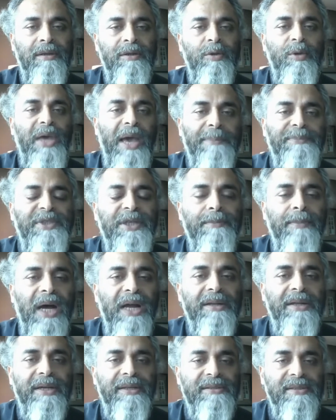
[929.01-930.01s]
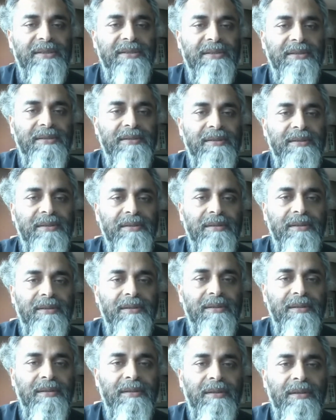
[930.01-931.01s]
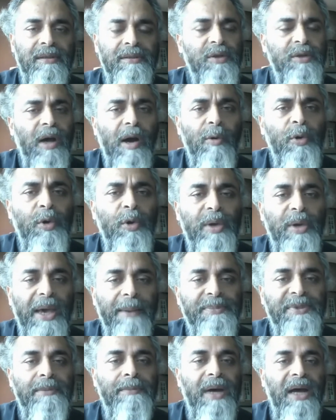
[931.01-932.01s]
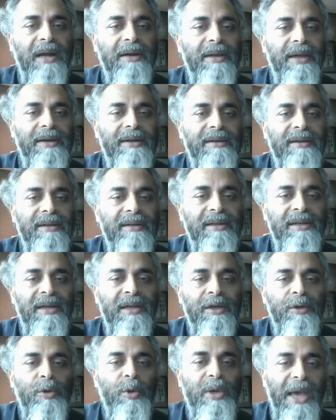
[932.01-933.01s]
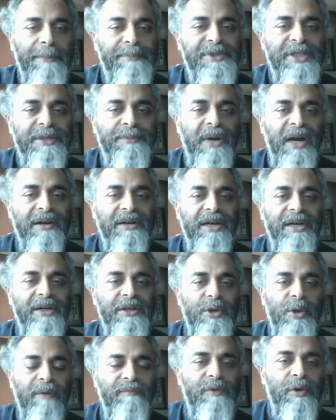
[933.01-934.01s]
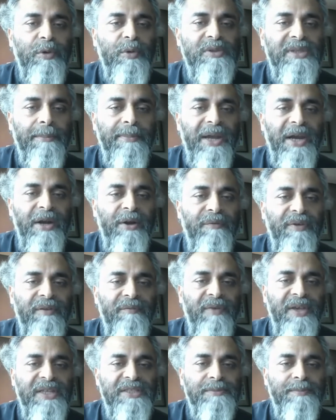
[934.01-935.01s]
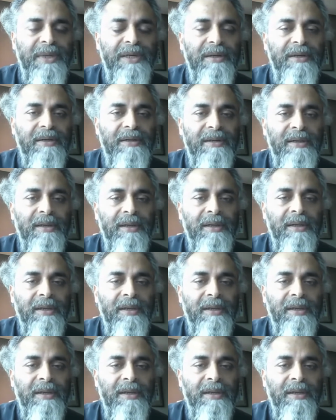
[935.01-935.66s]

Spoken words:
To capture markets. So how do you capture market? To capture market, you have to do some kind of investment.